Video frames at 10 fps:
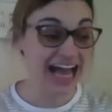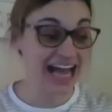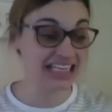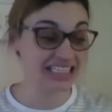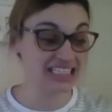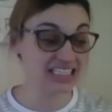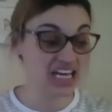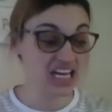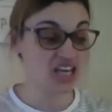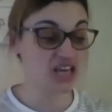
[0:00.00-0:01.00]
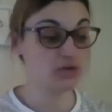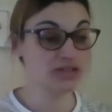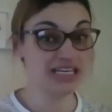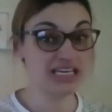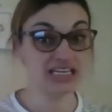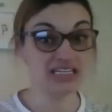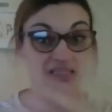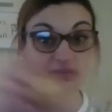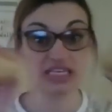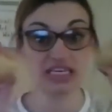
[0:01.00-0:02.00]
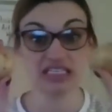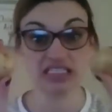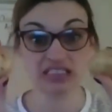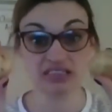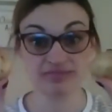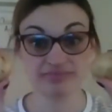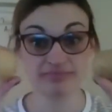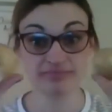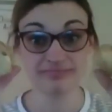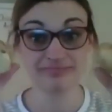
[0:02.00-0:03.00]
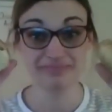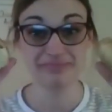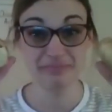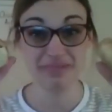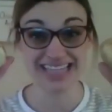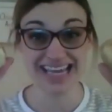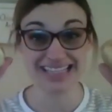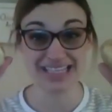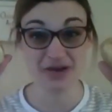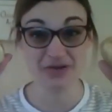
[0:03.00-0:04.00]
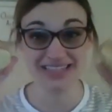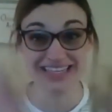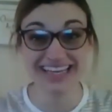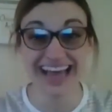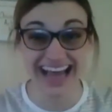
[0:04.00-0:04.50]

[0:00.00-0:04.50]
And you will need some of these, potatoes.